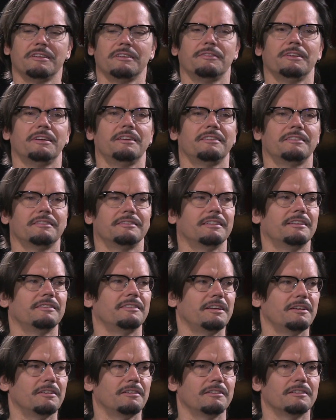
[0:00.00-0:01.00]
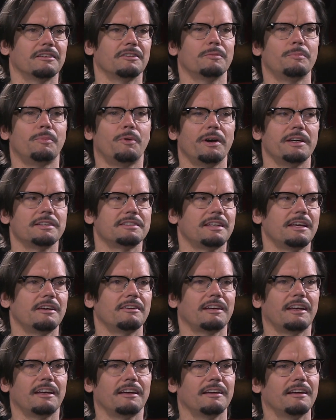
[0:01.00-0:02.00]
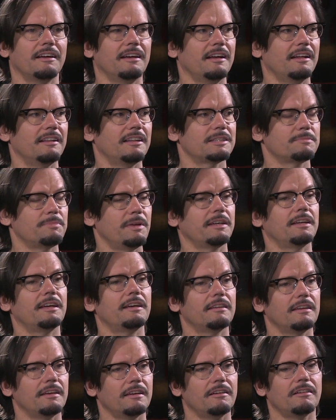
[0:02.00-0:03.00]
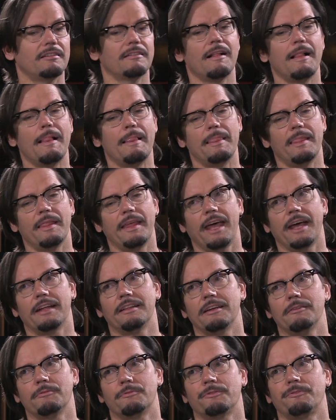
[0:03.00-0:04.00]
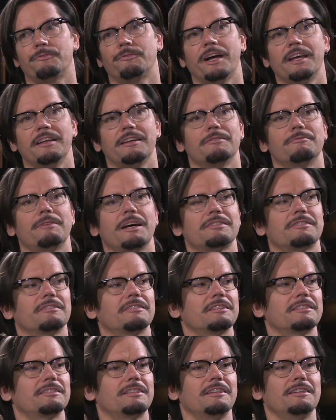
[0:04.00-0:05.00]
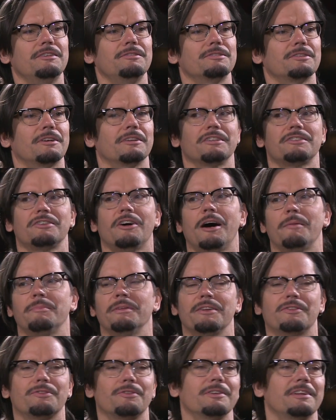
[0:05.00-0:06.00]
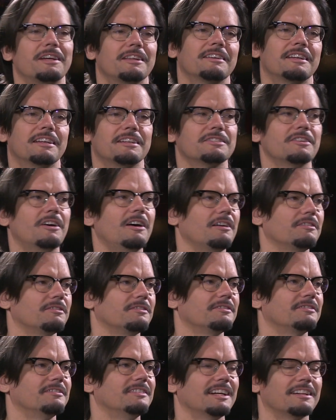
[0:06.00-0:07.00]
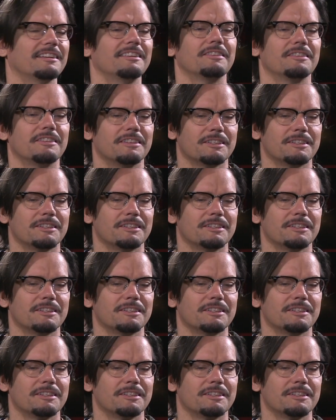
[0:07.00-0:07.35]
of a... hill, and little boys say, okay, let's play King of the Hill, and they fight and wrestle to see who's on the top, and they throw the other kids off. Like they're